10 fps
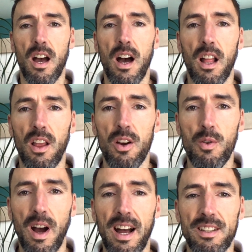
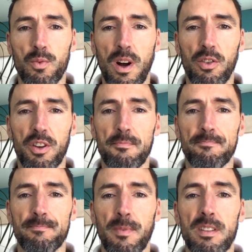Hello and
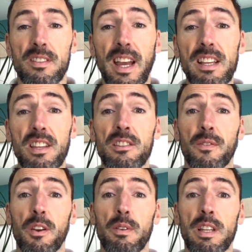welcome. Today's
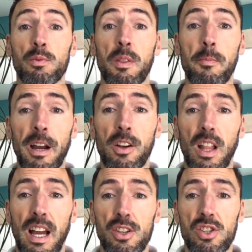interview is with
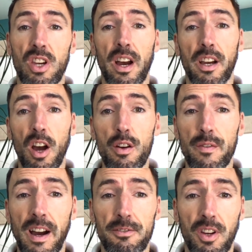Michael Ash, a
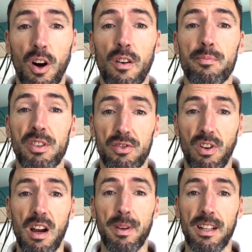co-founder of
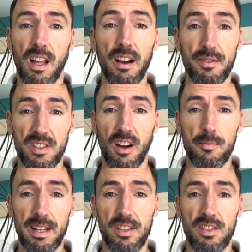Prescribing Lifestyle
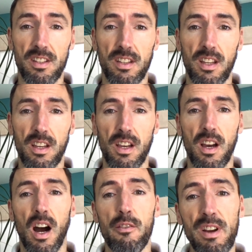Medicine.
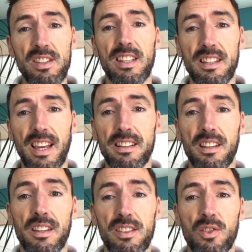I recently
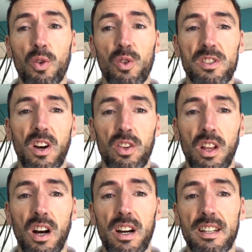attended this course
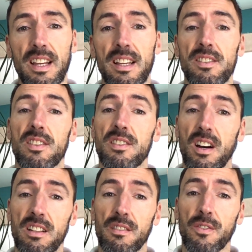online. It's
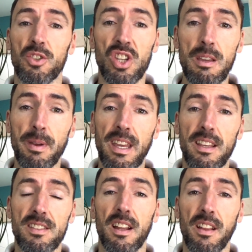designed for
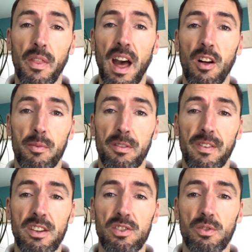GPs and other health
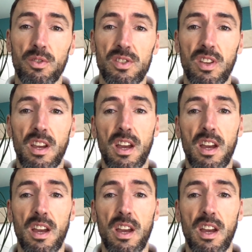professionals.